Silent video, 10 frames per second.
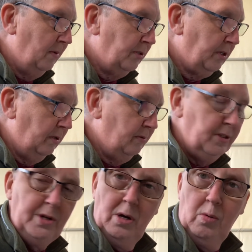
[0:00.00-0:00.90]
So there
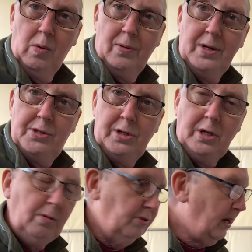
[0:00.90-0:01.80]
is no worry to
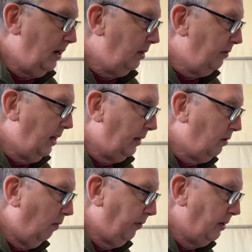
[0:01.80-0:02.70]
use that
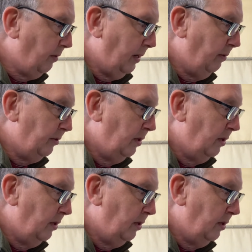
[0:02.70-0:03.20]
coffee grounds,